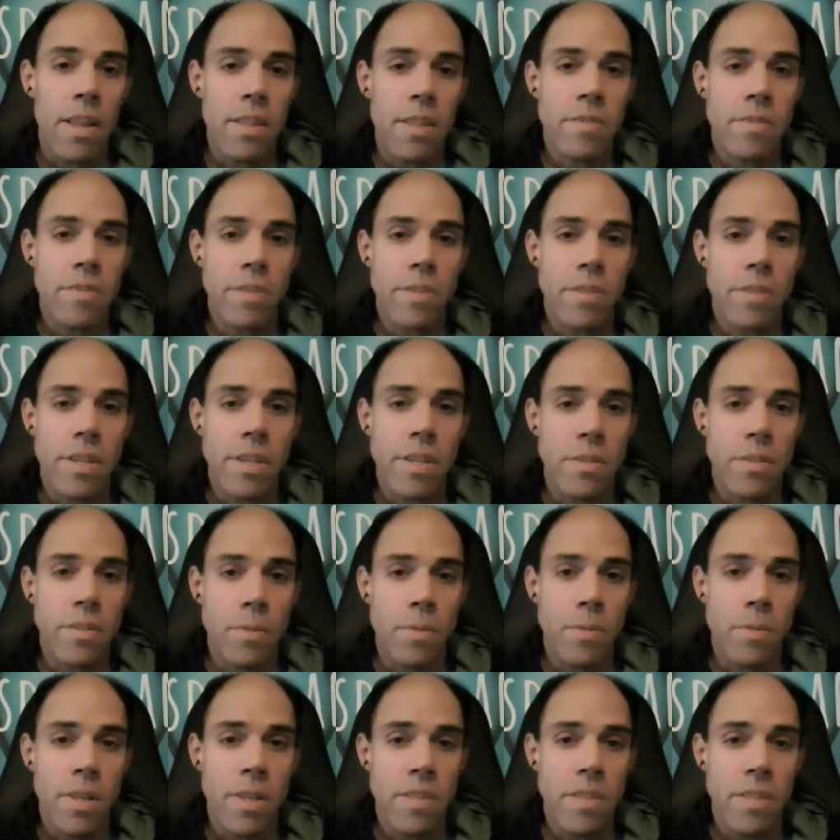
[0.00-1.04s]
Let's look into
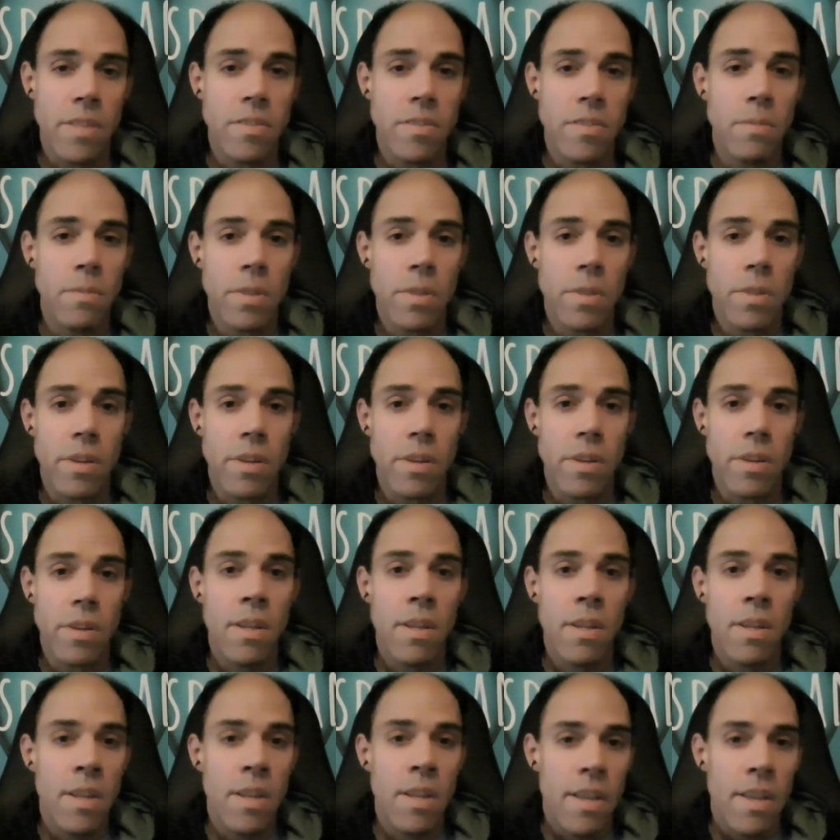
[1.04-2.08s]
it. Let's see
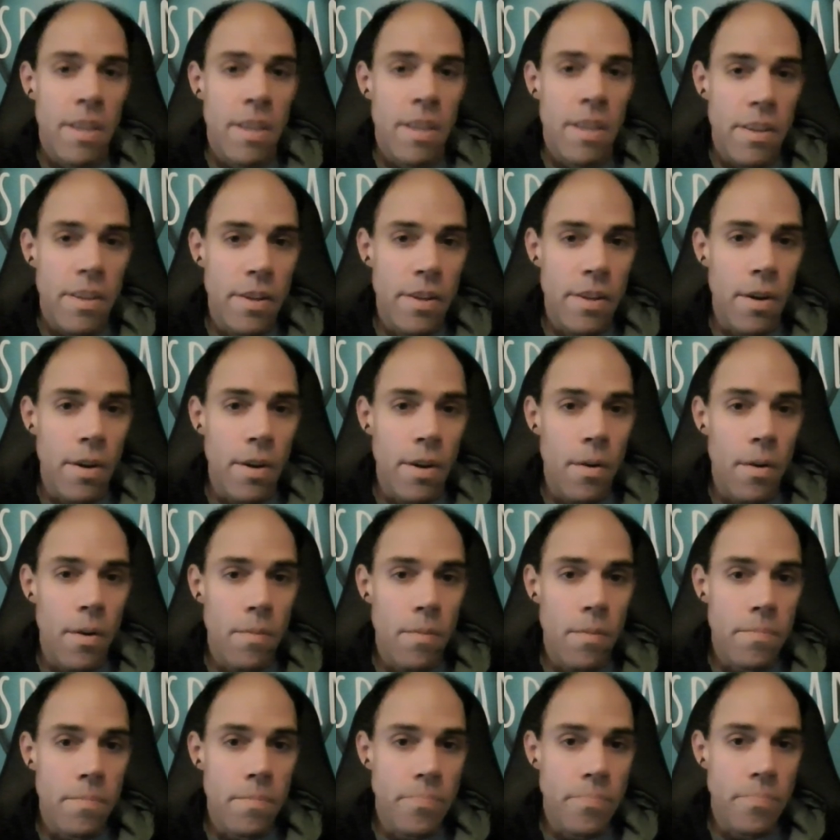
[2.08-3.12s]
you
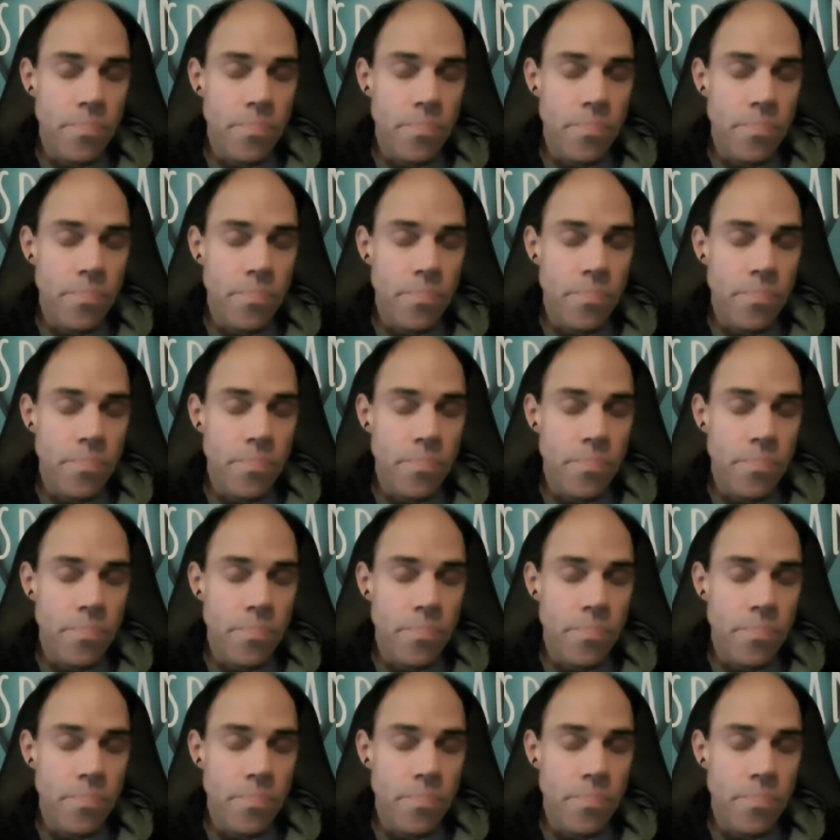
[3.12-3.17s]
know